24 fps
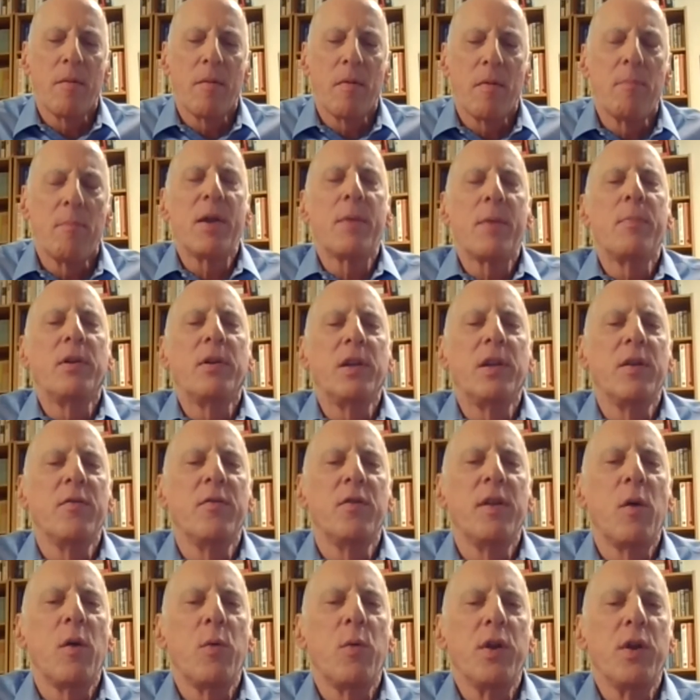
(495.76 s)
a big
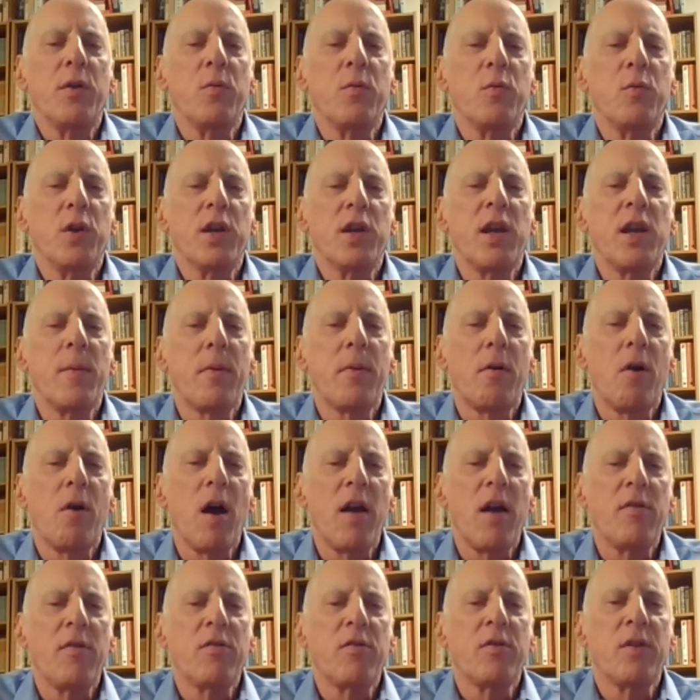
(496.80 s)
believer that we keep our
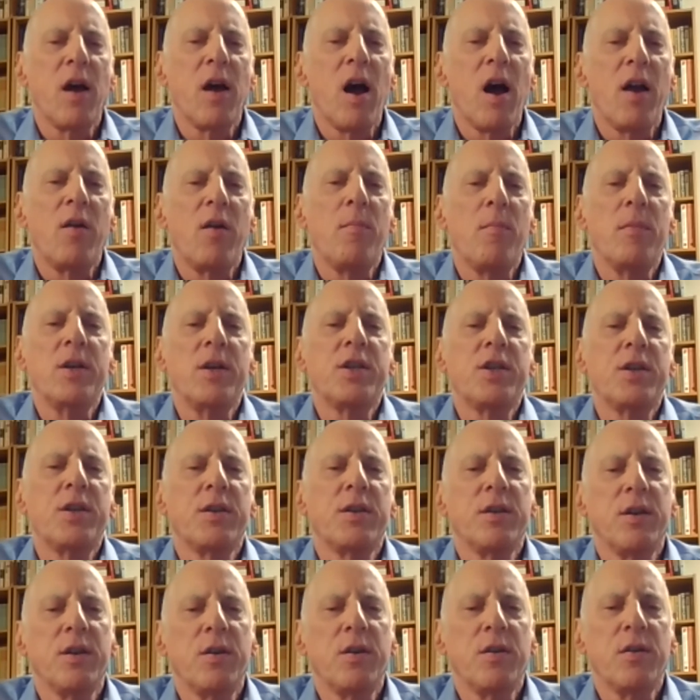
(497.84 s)
eyes on the higher
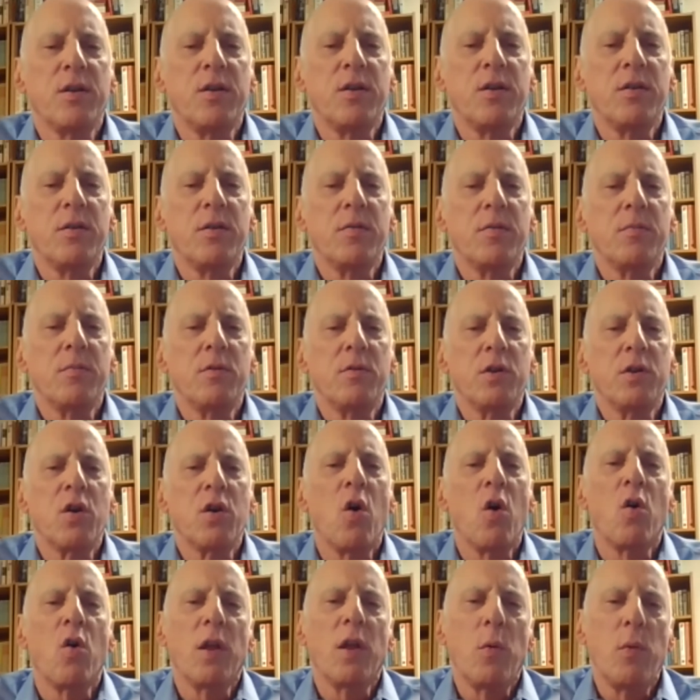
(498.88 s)
mission, the
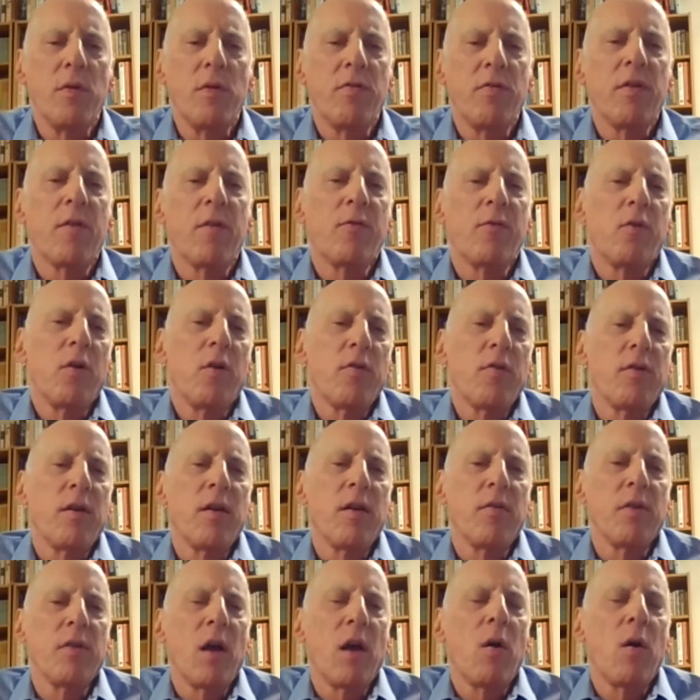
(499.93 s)
goal that we set for
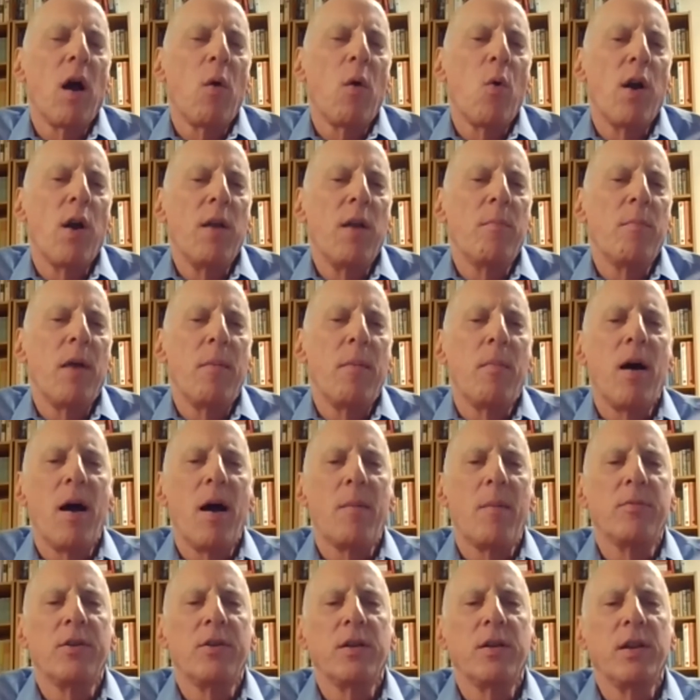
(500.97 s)
ourselves. I wanted my
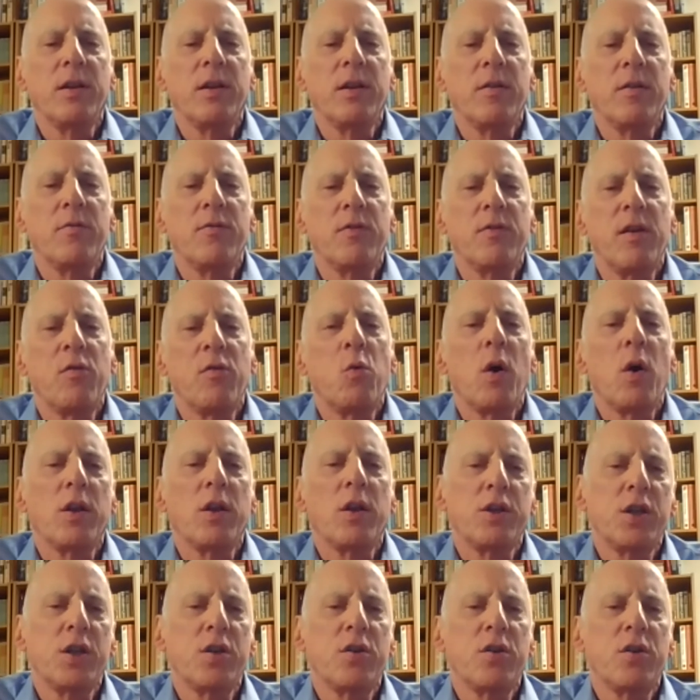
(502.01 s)
mom to live as well
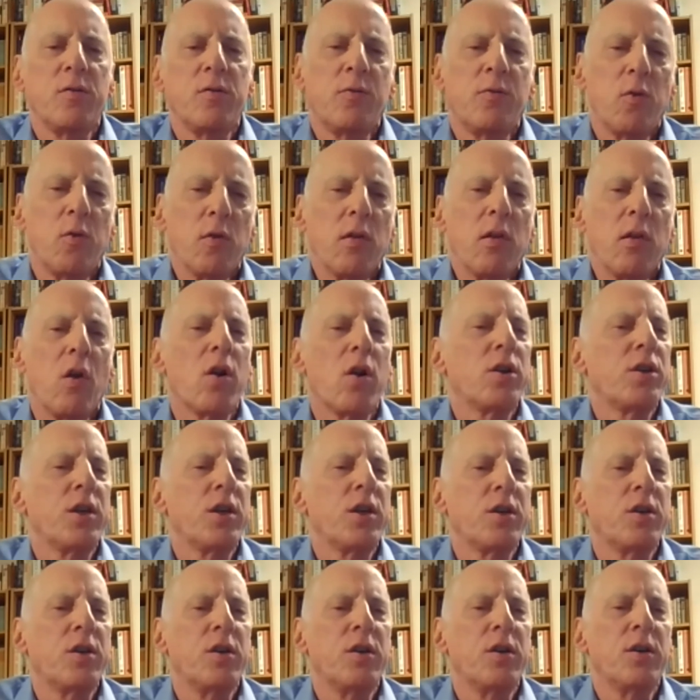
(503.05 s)
as she could for as long as
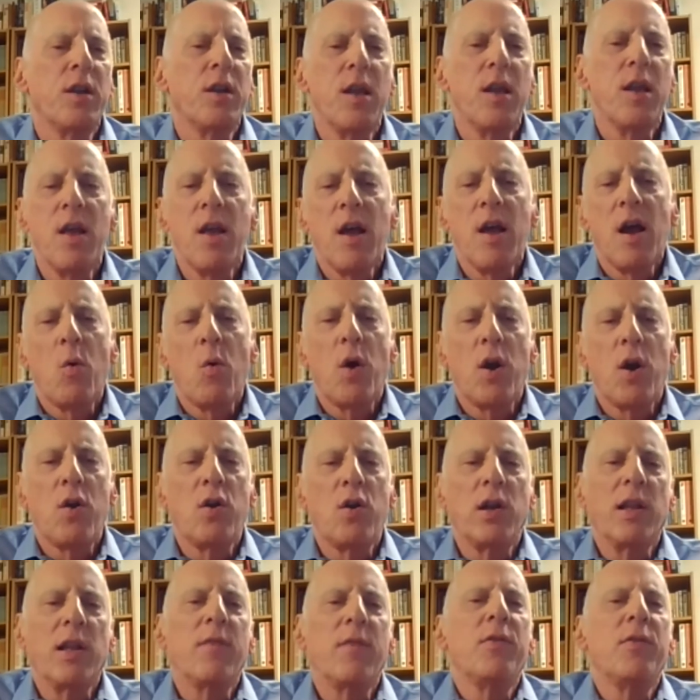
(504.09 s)
she could. I wanted
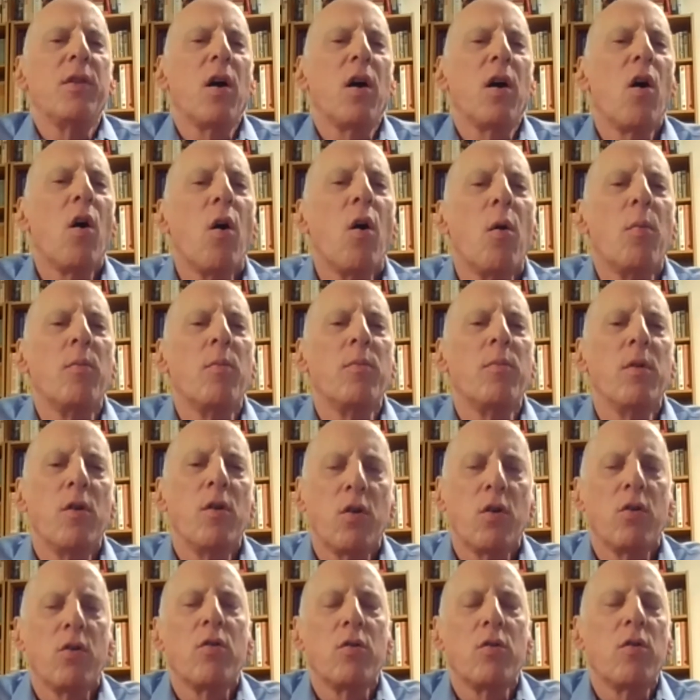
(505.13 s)
her to live in the home,
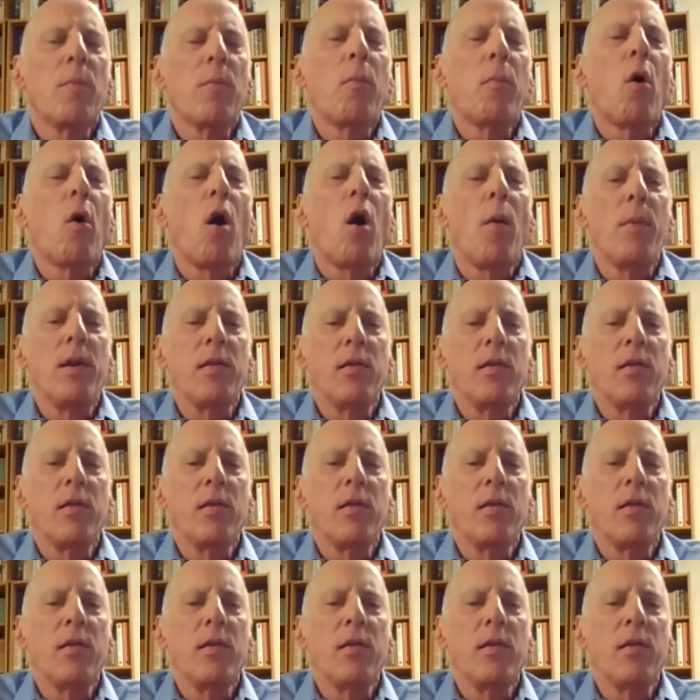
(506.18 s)
her apartment,